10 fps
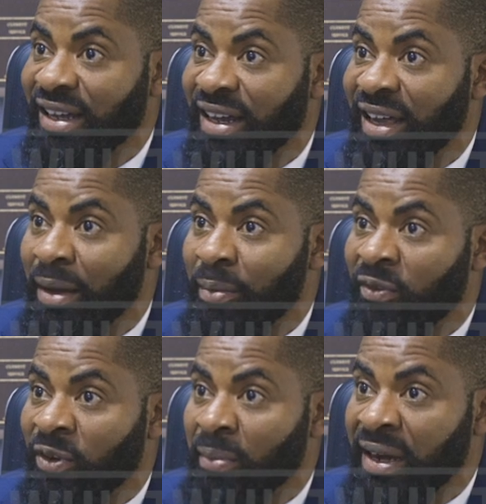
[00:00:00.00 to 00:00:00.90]

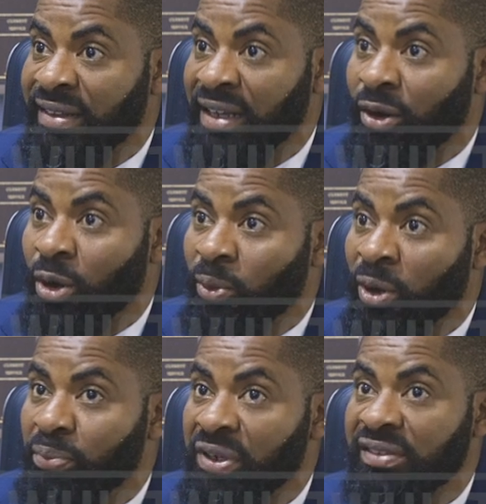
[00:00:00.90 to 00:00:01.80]
by the telecom
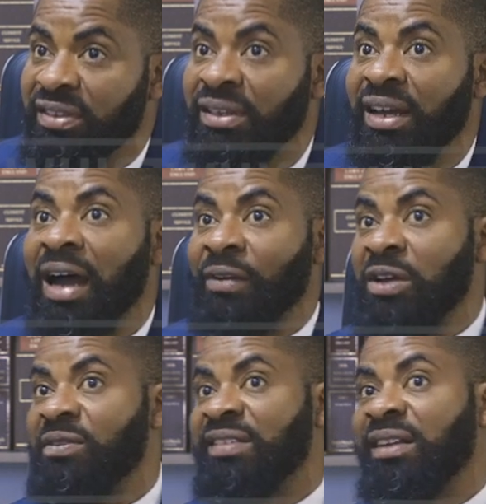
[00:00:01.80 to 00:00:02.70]
companies. Have you
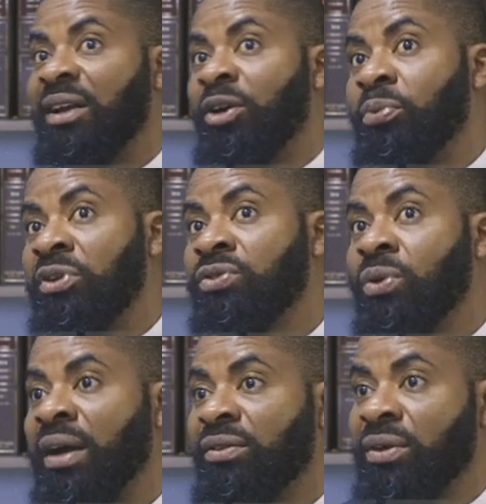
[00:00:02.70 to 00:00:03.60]
ever seen any
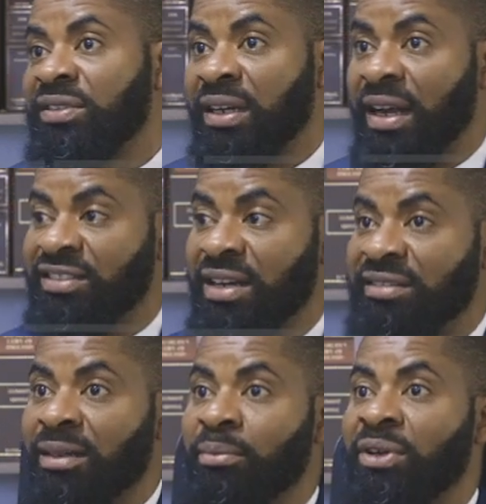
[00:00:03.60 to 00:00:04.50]
political actors in the National
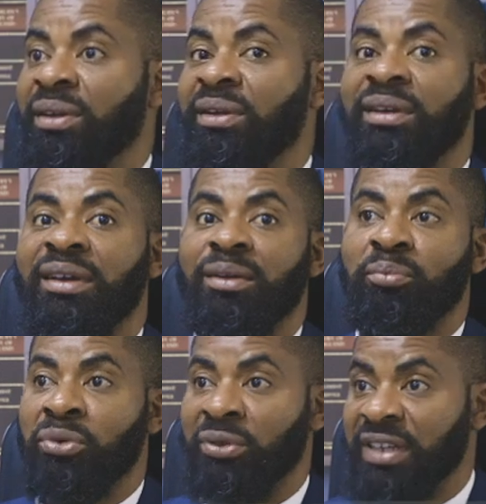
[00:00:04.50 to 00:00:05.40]
Assembly
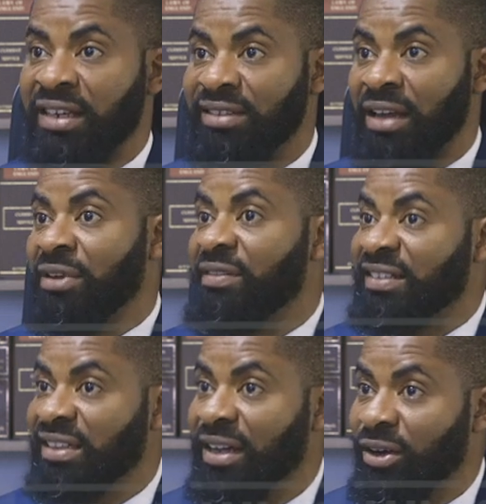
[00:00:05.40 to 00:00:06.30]
protest? Have you ever
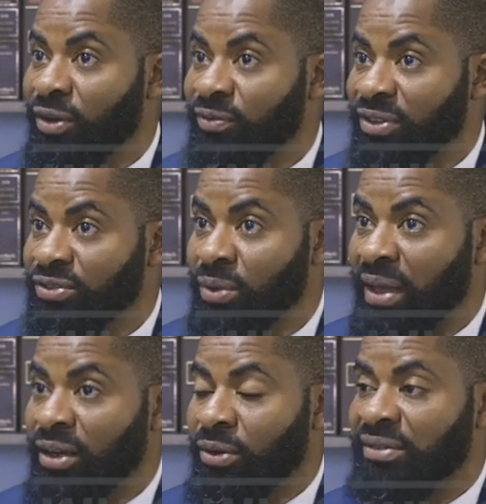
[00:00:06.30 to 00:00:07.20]
seen the governors show
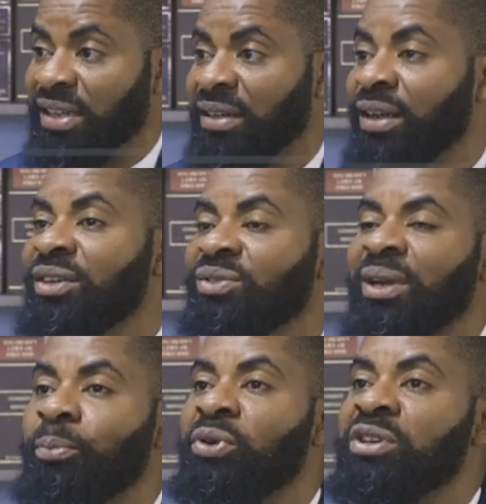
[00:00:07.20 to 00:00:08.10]
any concern? So
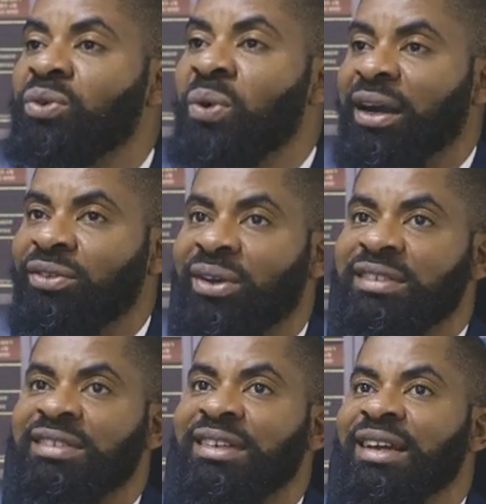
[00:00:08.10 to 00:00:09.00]
the political
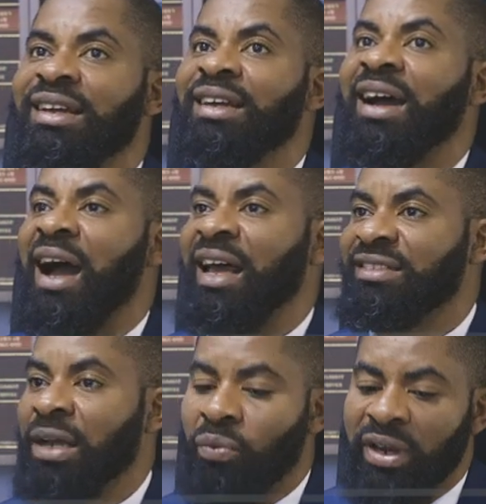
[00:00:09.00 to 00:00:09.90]
actors, as
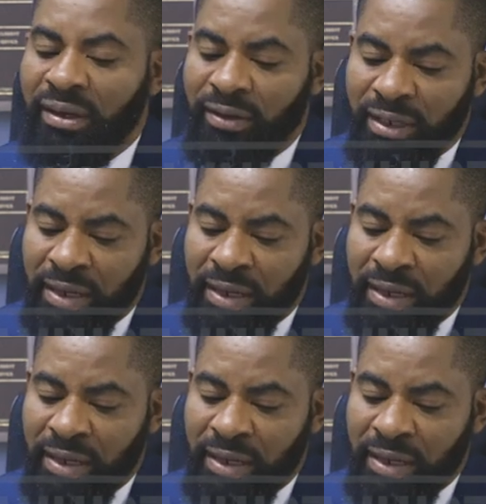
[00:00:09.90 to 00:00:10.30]
they win